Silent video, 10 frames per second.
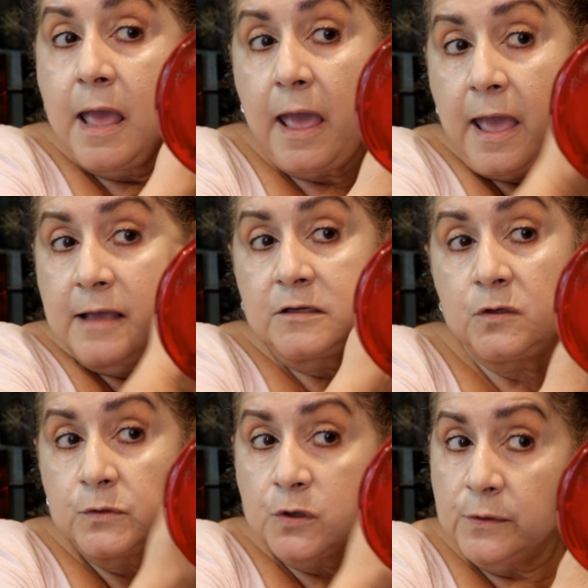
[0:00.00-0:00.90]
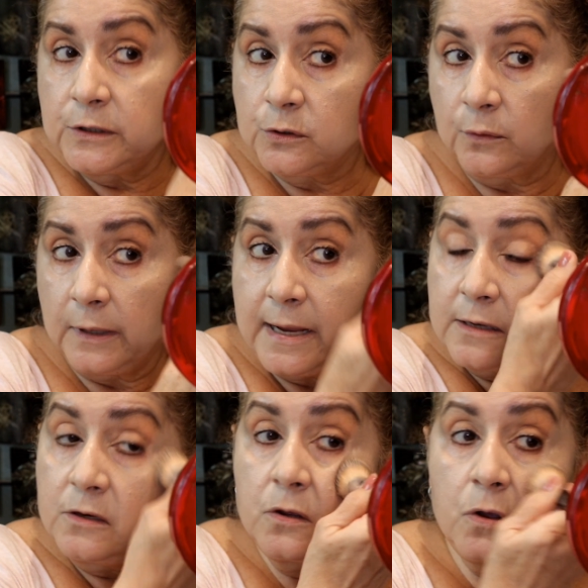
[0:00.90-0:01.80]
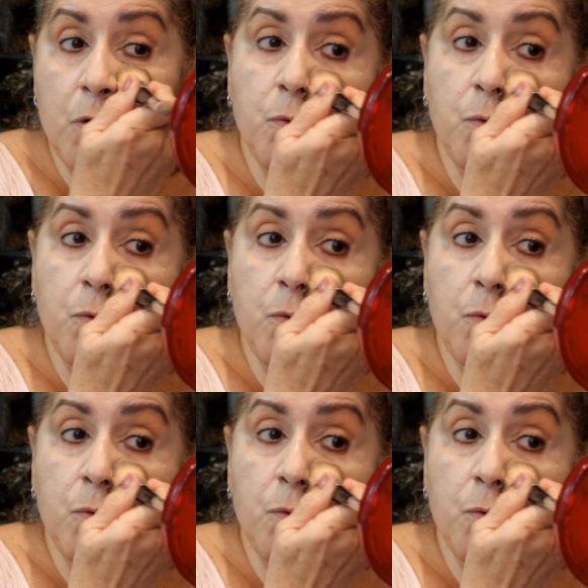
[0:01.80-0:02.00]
And she was going to Orlando,